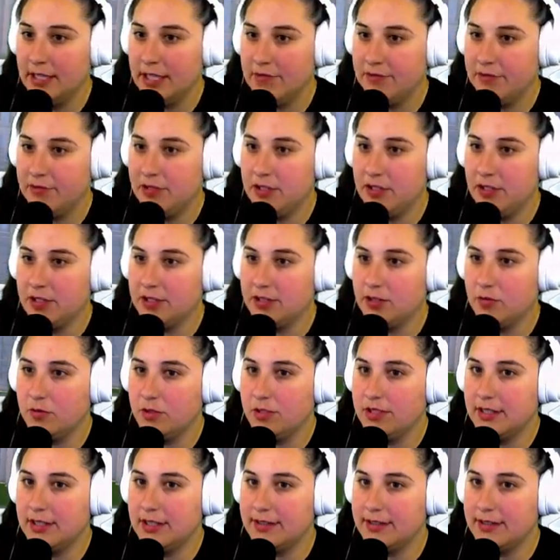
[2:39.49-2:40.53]
If we look at the
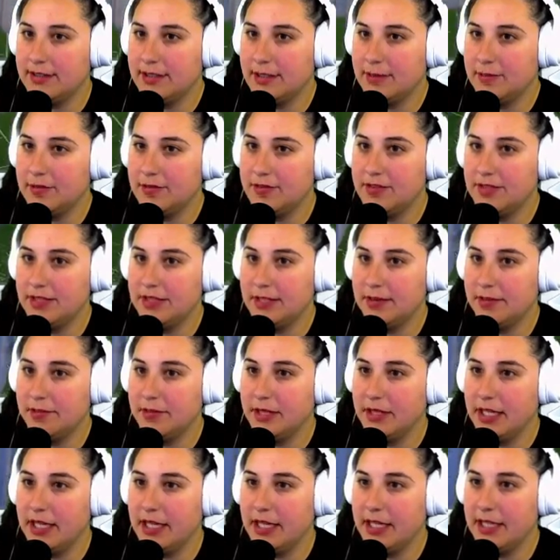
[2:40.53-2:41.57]
one that the Sims team
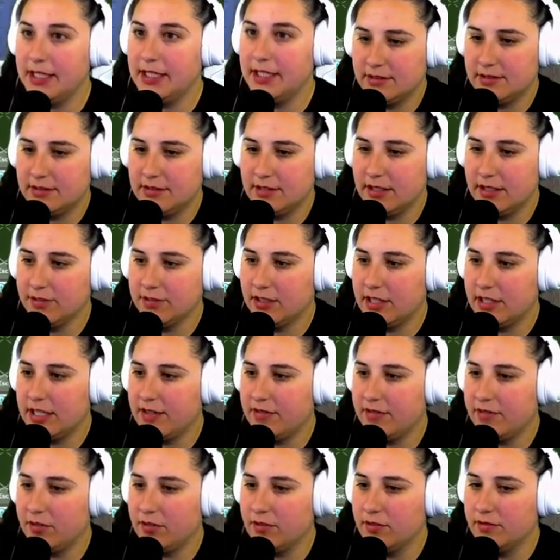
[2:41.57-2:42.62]
made, they also
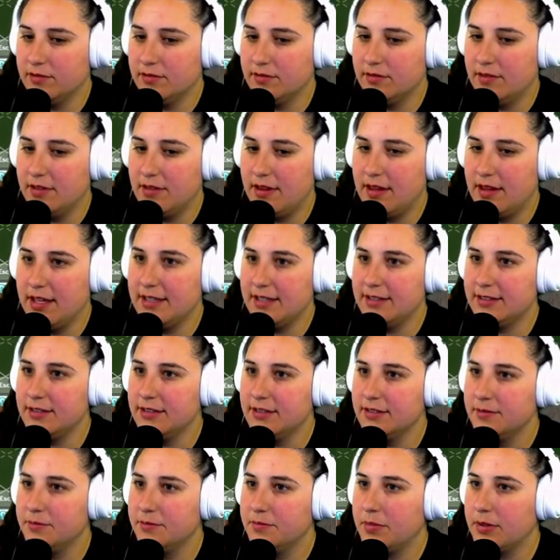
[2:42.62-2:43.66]
have
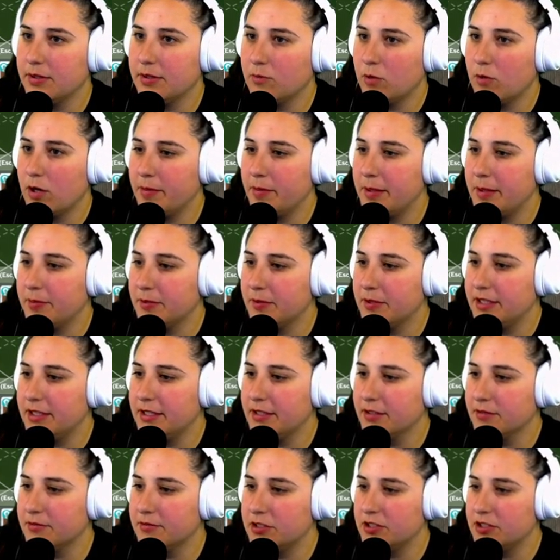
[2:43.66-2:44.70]
this wallpaper
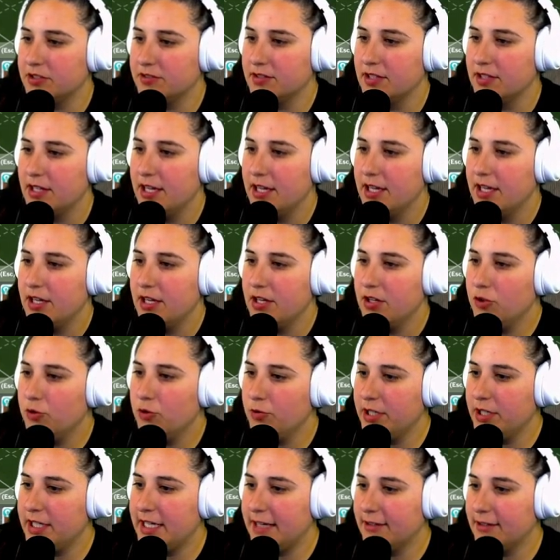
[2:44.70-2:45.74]
here, which is
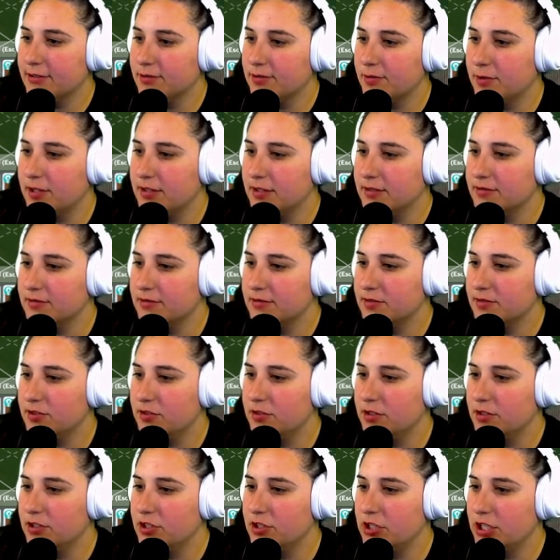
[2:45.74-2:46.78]
greenhouse wall, so you
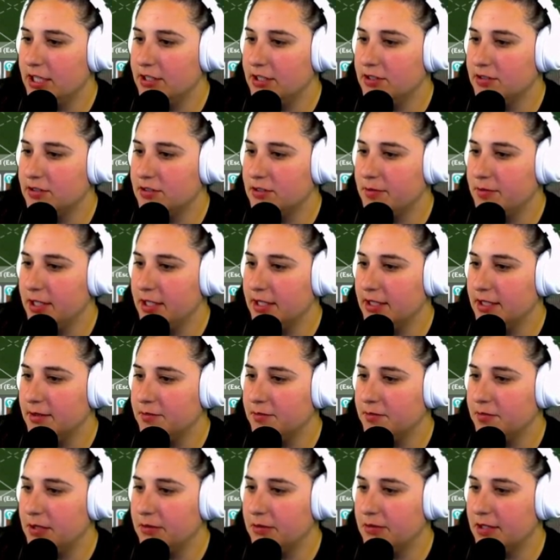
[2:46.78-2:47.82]
can change it to make
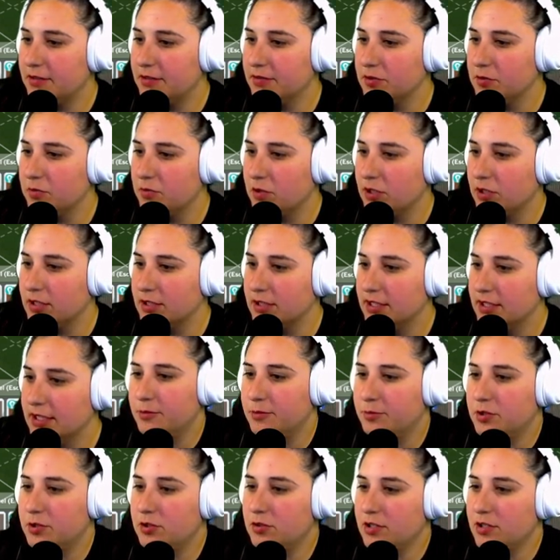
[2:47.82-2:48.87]
it be whatever you want.
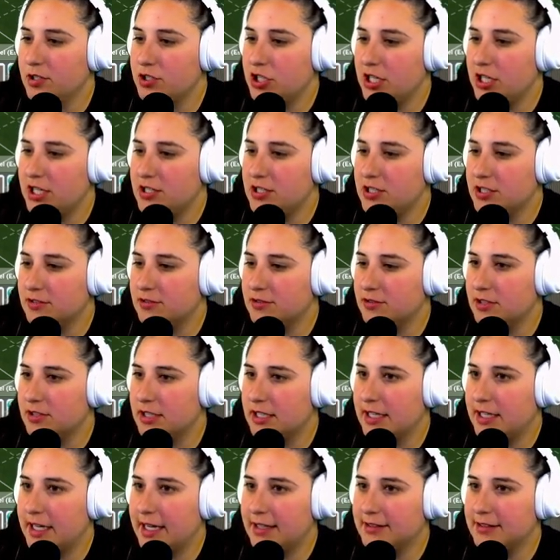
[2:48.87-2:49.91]
But you can change it so
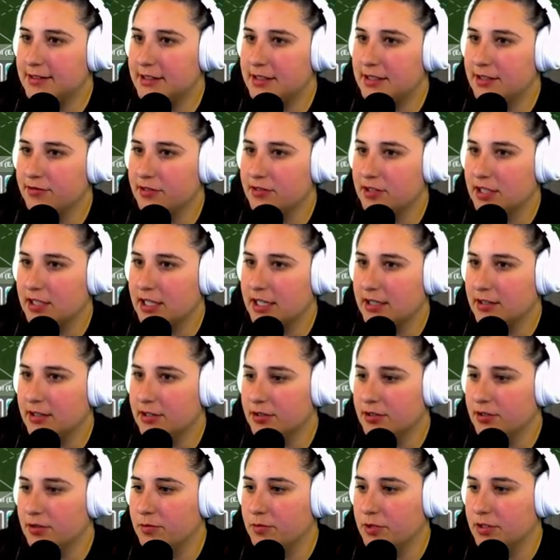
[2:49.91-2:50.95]
that it has a different
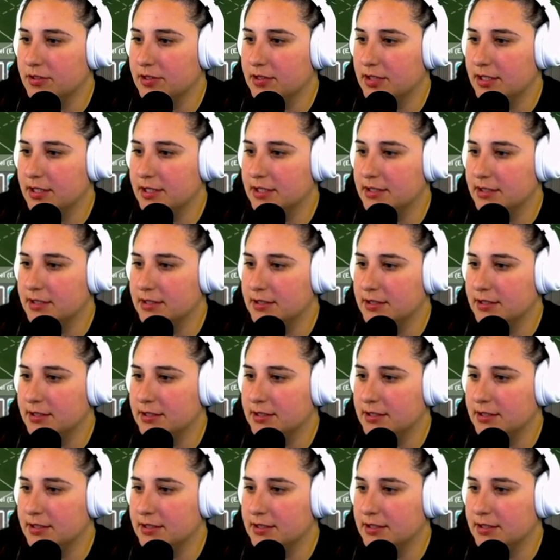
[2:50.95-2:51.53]
color, whatnot.